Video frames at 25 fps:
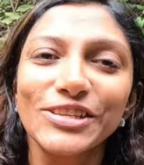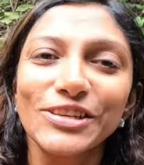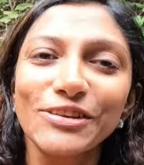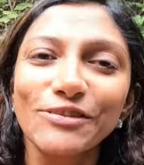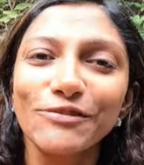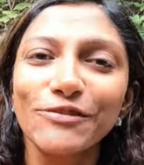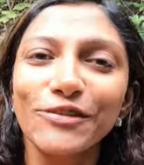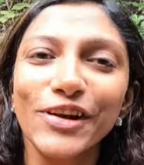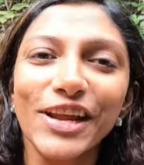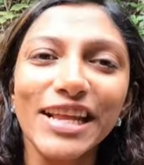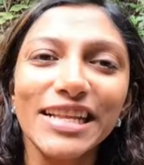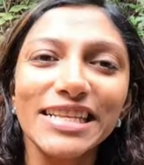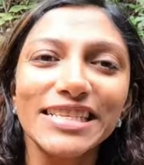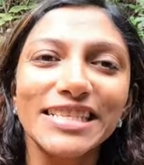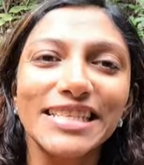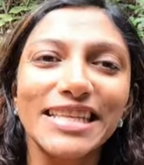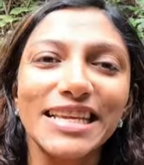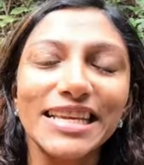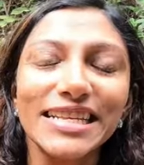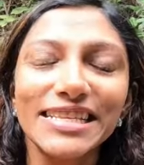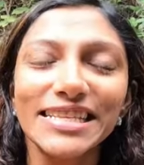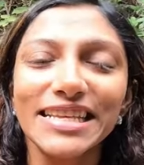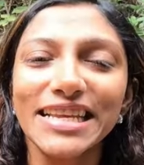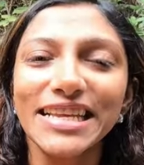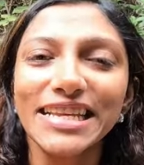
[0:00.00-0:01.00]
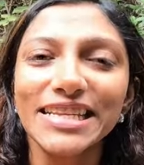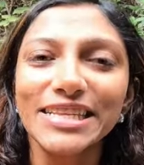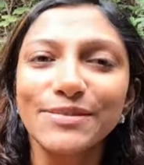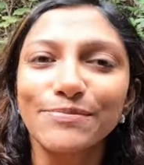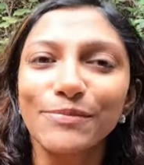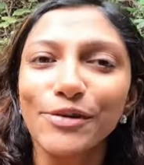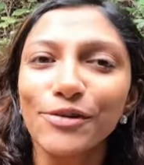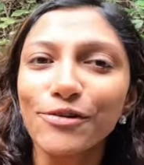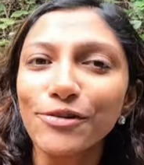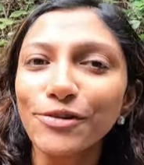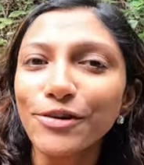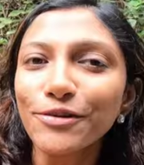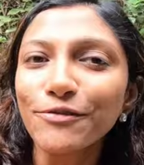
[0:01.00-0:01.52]
So friends, this is
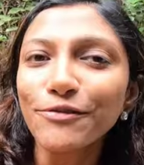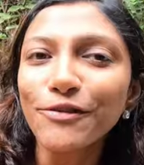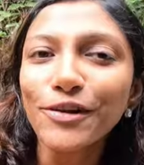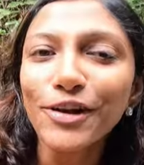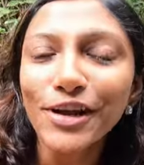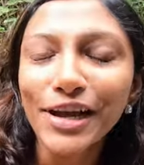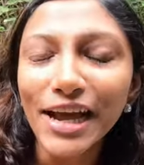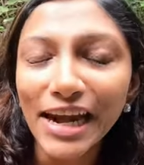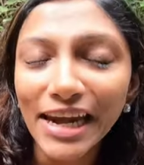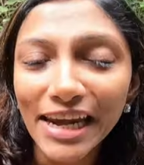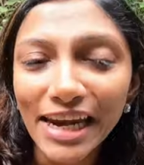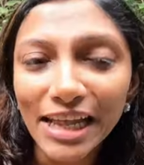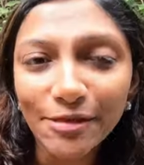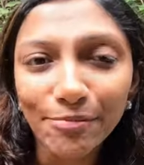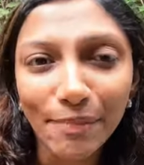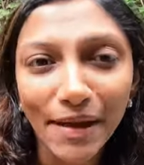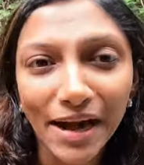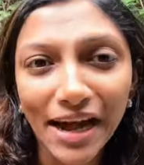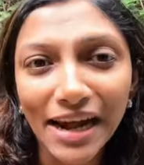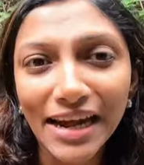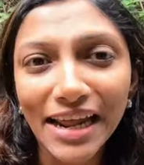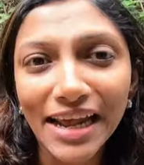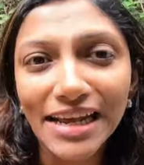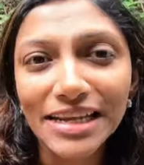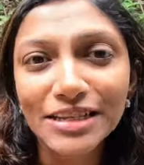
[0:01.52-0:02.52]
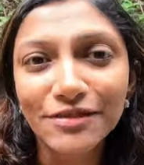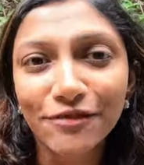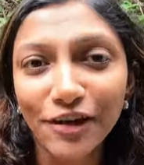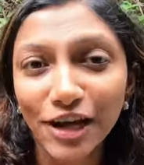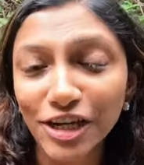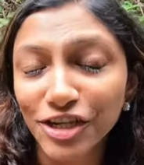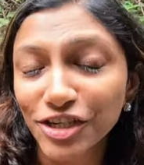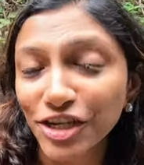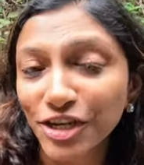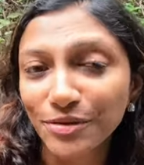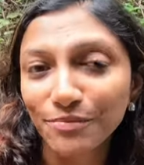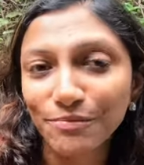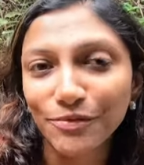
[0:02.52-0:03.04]
beautiful Genet Paradise
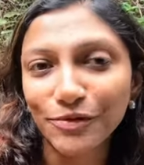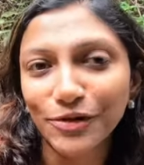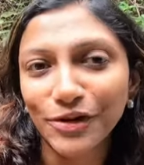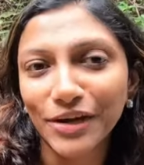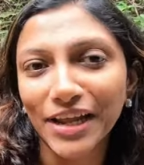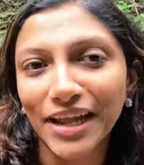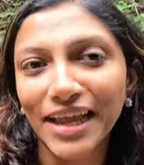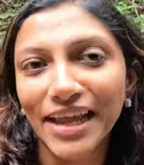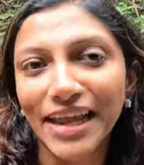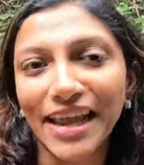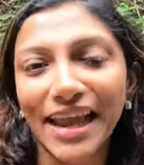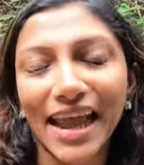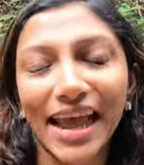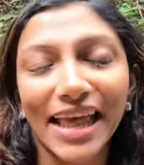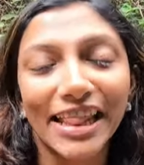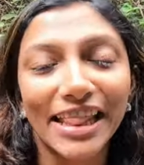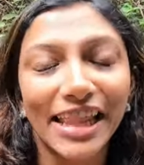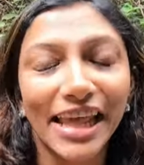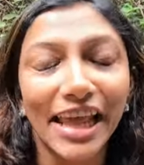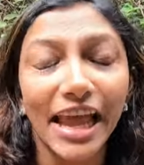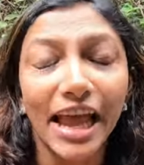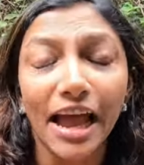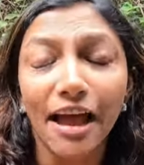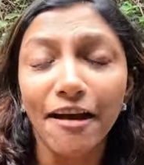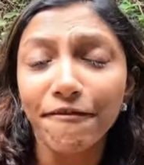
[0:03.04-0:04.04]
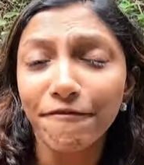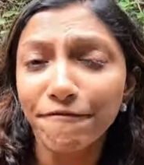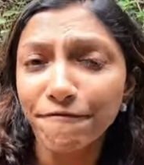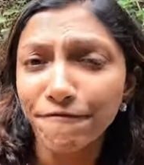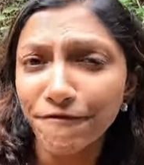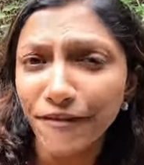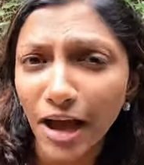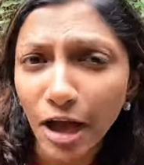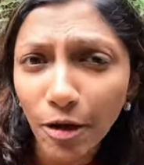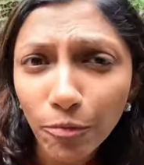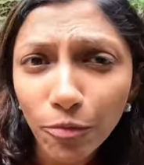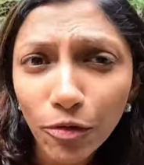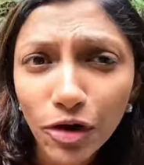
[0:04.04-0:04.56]
Fashion Boutique, and they have
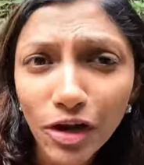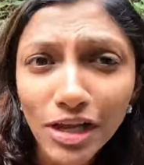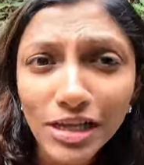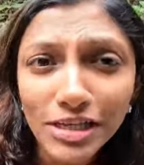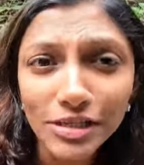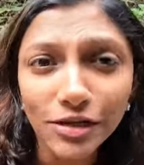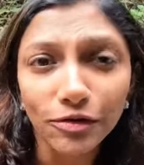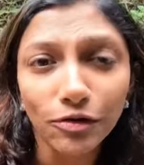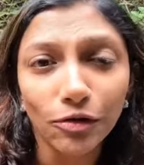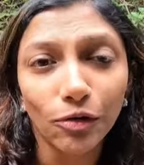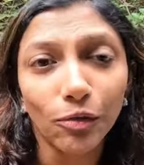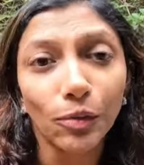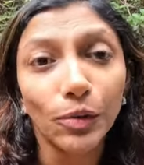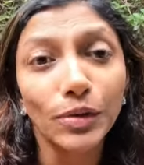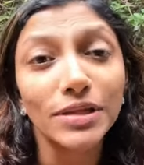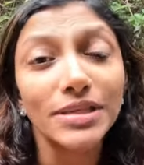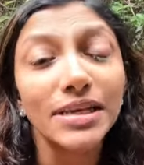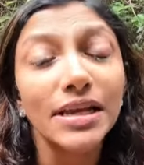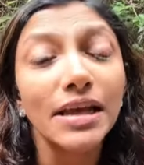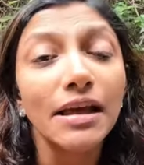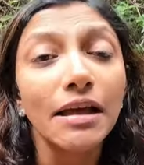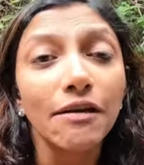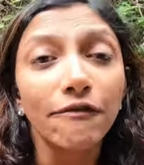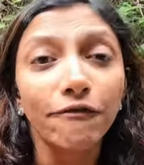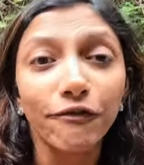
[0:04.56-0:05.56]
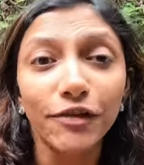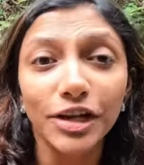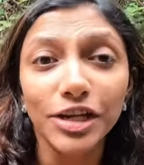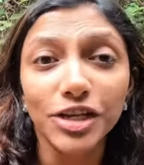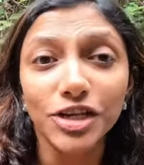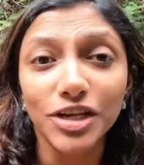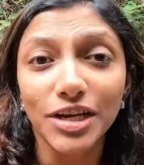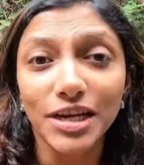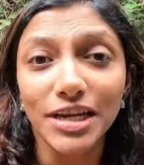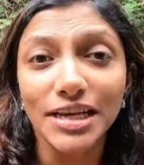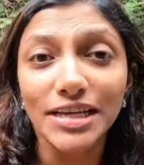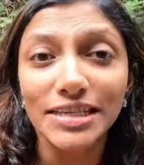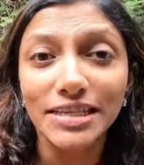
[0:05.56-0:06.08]
fabulous clothes,
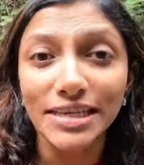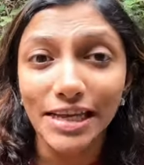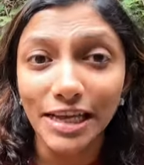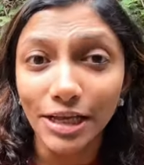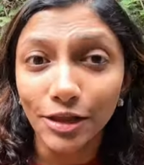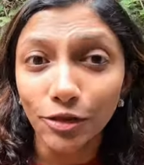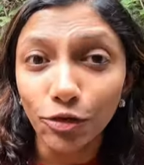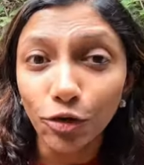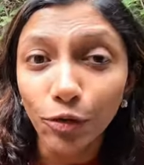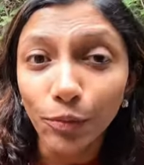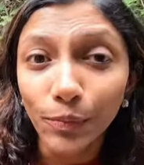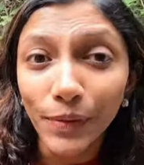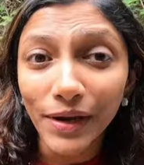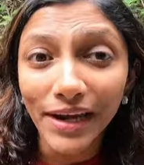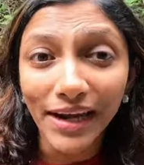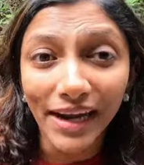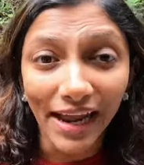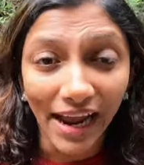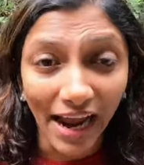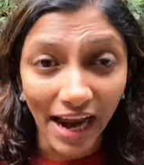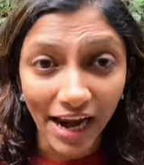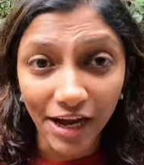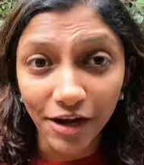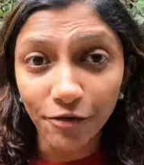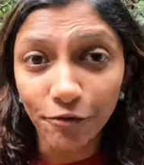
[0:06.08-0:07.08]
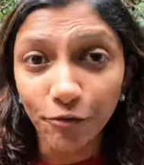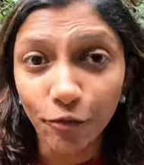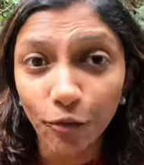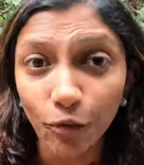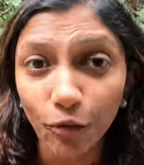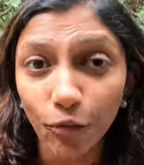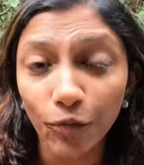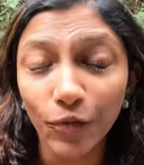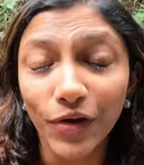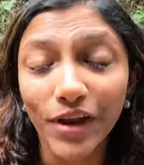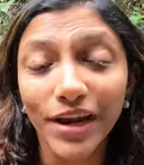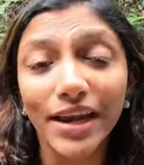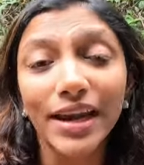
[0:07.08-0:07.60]
which is Ethiopian
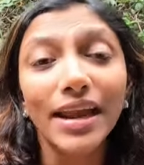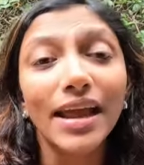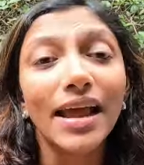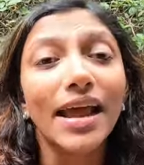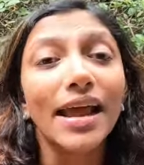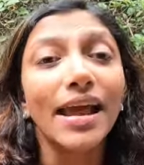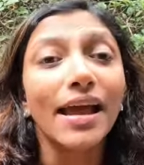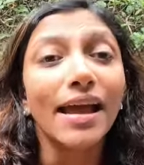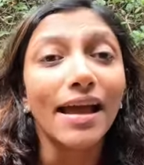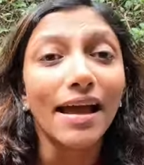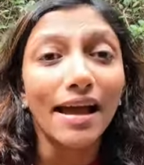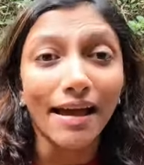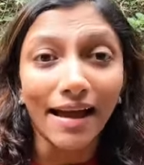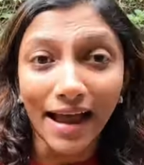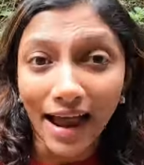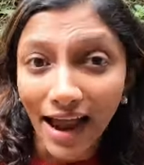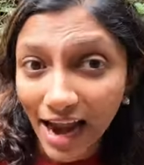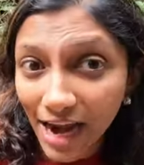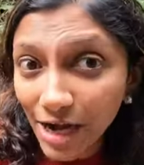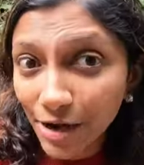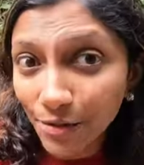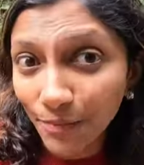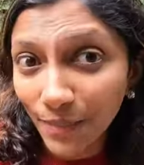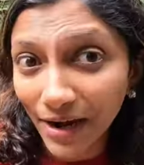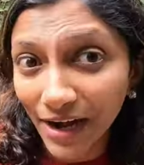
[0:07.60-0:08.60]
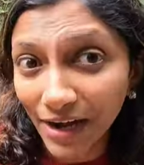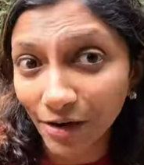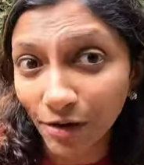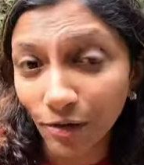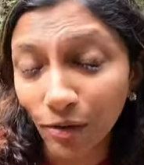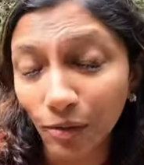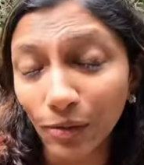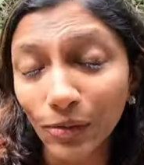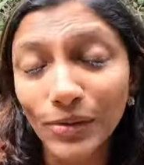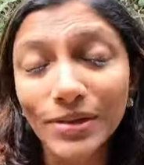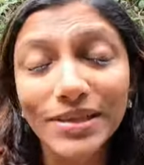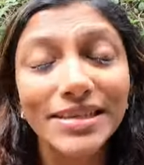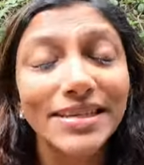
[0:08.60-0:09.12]
hand-woven, handmade
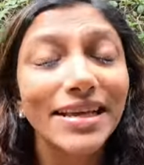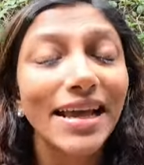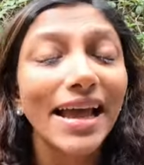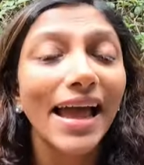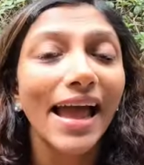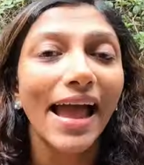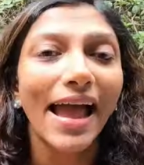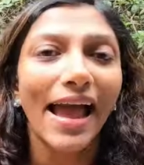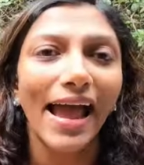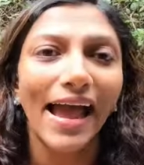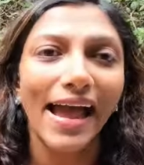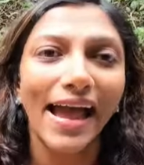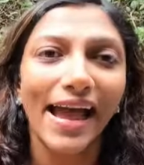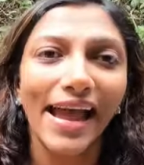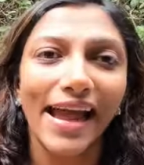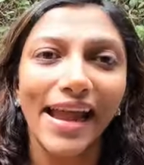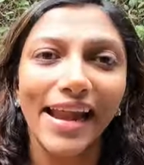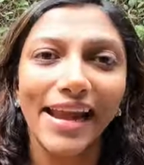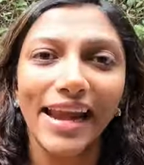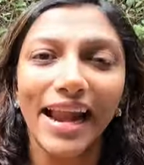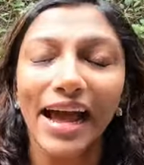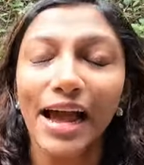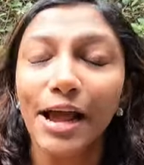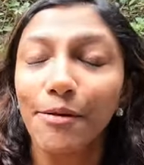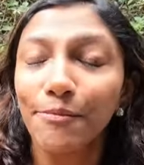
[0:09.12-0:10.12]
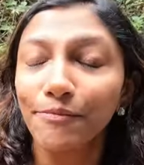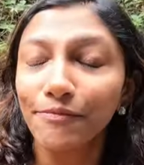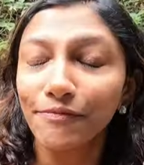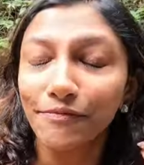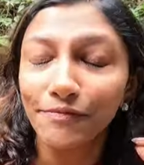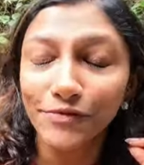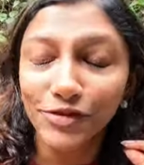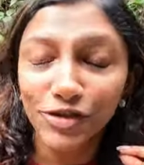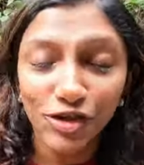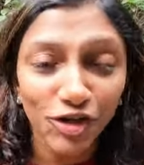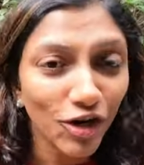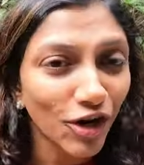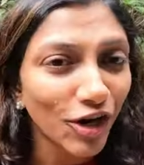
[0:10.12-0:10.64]
clothes, and I'm
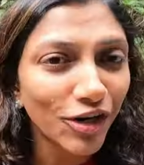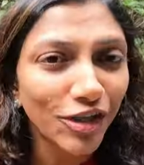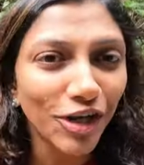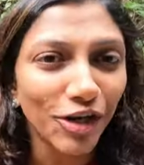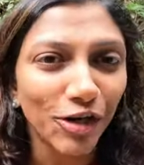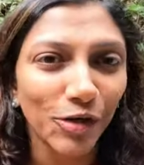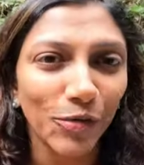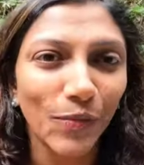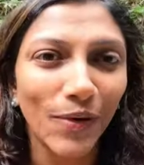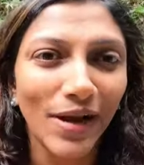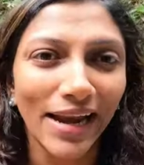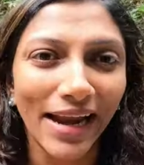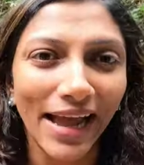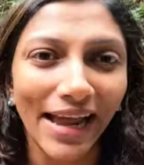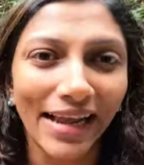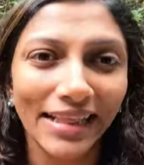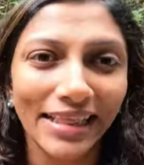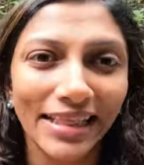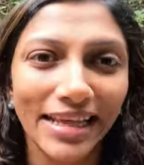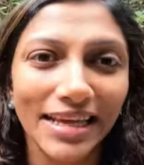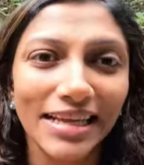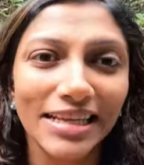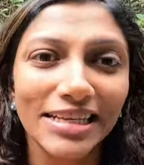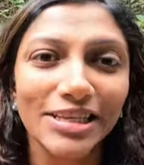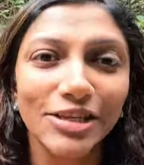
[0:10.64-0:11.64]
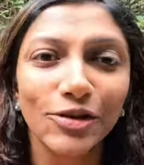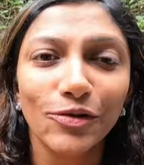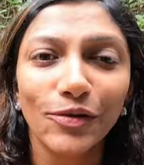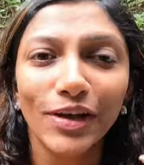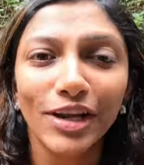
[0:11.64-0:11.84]
sure that you will like this.